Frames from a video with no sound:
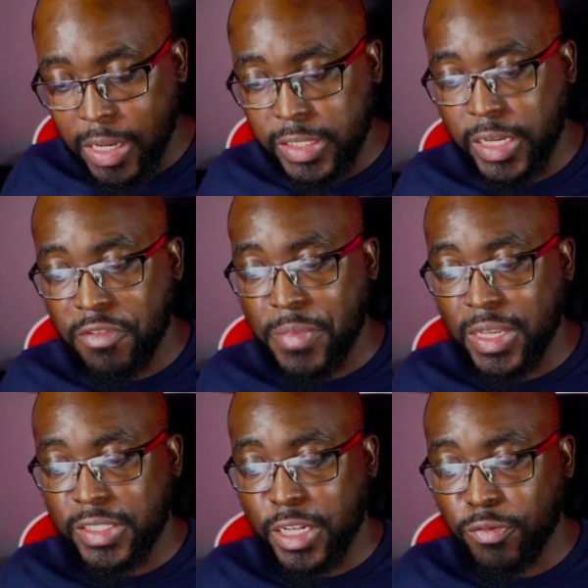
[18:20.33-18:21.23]
save
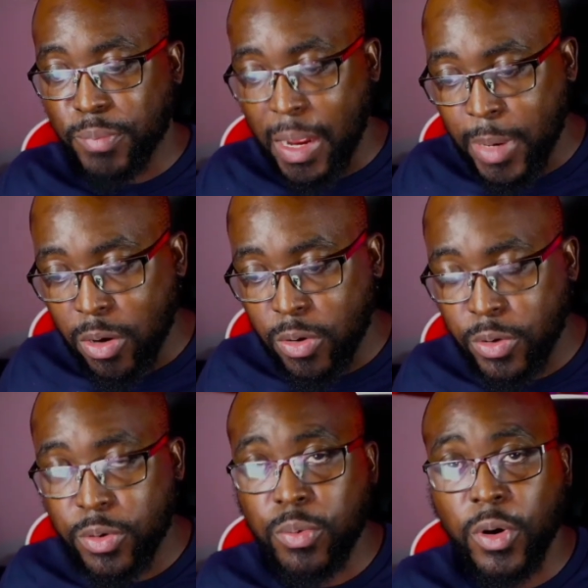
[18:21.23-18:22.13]
myself by my own
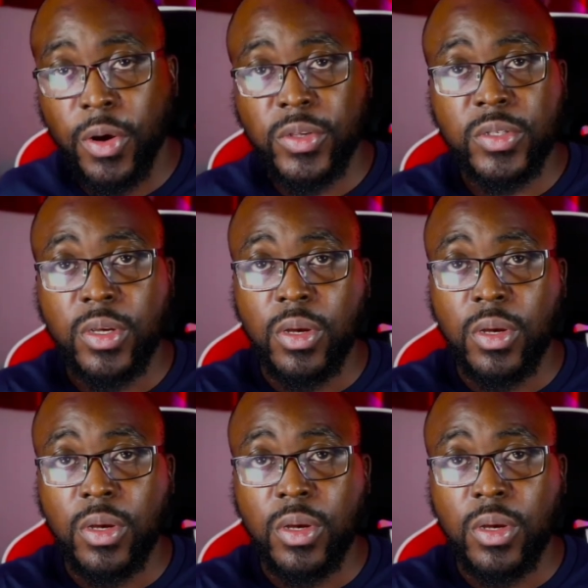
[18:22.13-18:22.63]
good works,